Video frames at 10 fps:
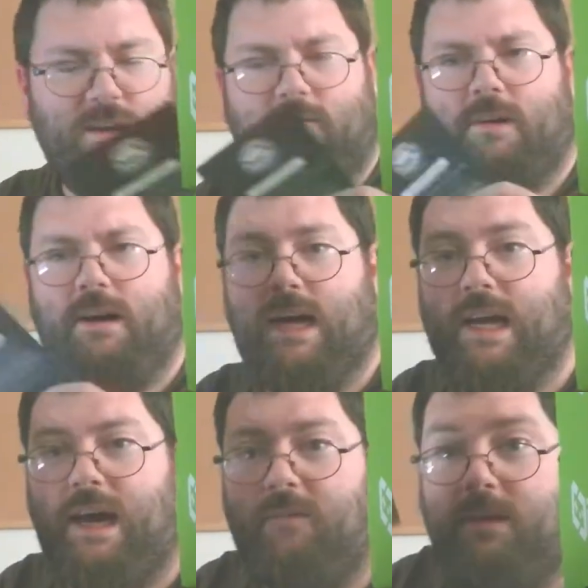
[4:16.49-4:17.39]
Well, I
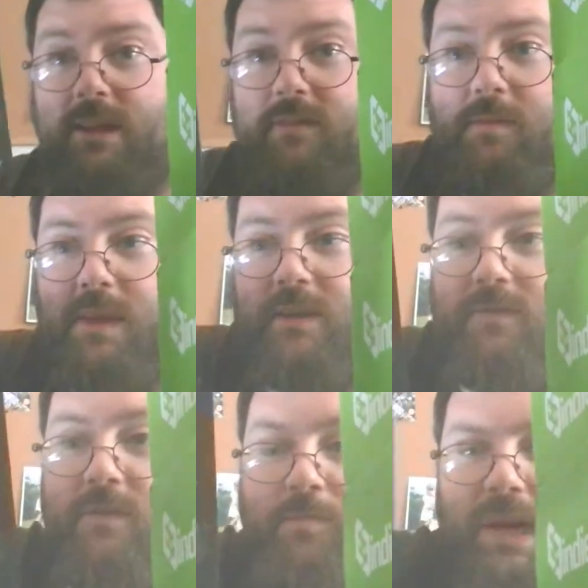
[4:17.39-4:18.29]
got one of them here
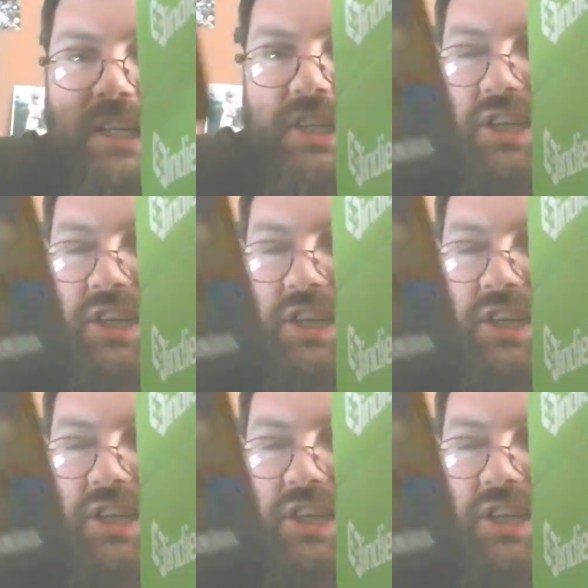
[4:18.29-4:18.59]
for Punch